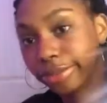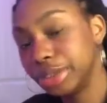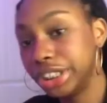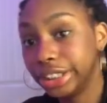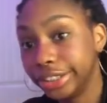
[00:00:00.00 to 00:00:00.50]

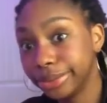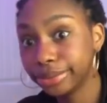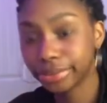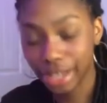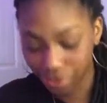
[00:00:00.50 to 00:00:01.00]
Shein.
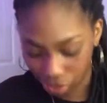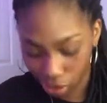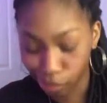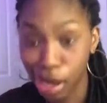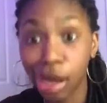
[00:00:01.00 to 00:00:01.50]
If you saw
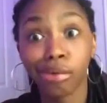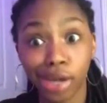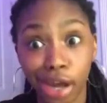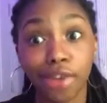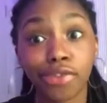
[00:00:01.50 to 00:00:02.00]
my, what I
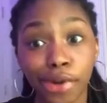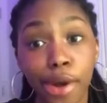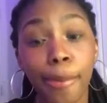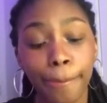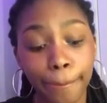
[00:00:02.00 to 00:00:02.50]
got for
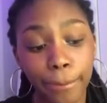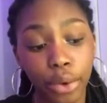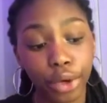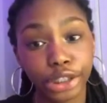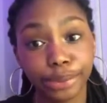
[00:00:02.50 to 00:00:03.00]

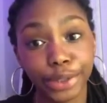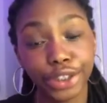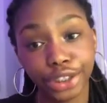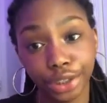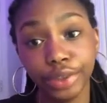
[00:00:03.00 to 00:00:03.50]

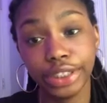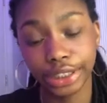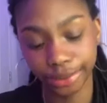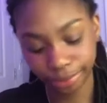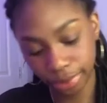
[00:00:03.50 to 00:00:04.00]
Christmas, you would see.
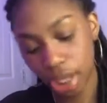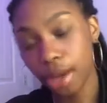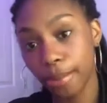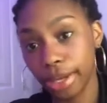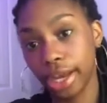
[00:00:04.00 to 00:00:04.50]

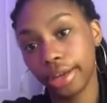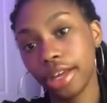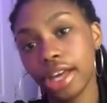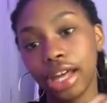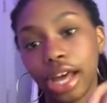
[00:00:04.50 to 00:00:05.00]
But yeah,
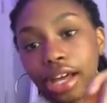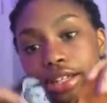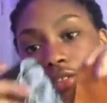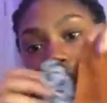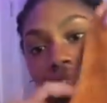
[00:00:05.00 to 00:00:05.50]
I got this
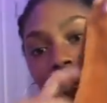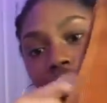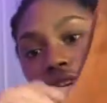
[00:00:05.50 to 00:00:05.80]
phone case, like,